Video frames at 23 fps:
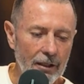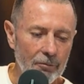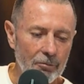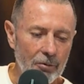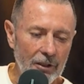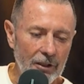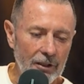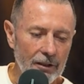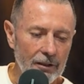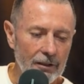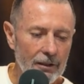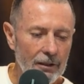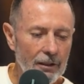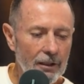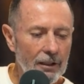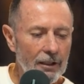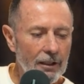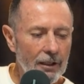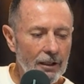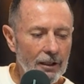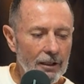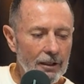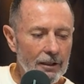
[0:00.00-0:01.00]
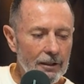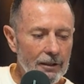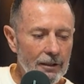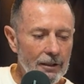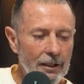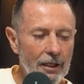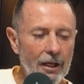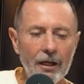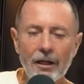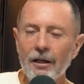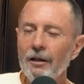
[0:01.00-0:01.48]
but
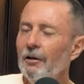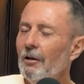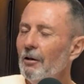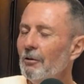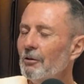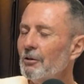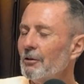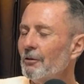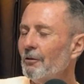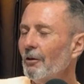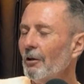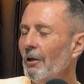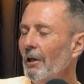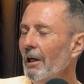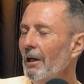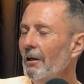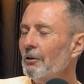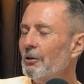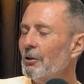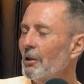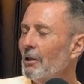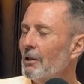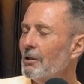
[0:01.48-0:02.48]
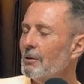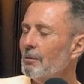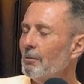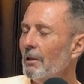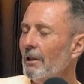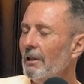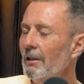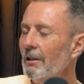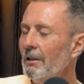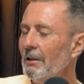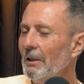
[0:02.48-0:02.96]
yeah, it was very interesting
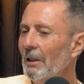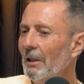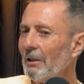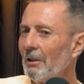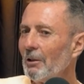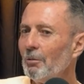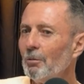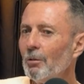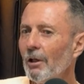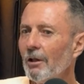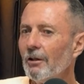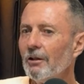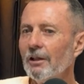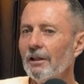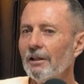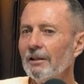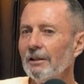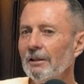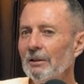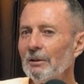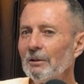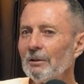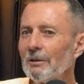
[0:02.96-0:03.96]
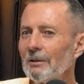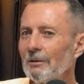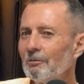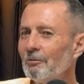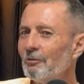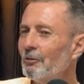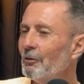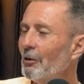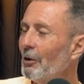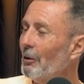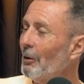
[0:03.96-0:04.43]
being the younger brother. A
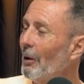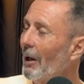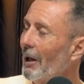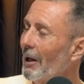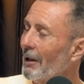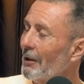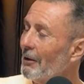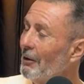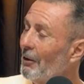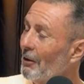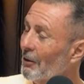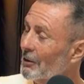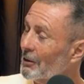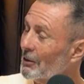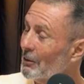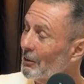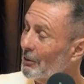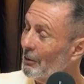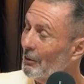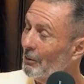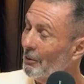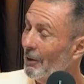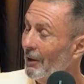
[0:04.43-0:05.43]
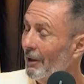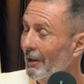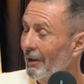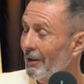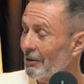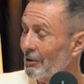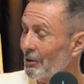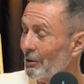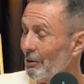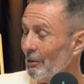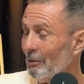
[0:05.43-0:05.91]
few hard knocks on the way,
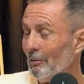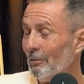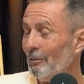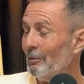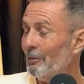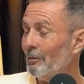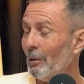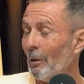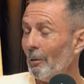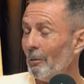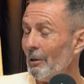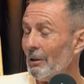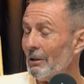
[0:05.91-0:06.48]
as you've probably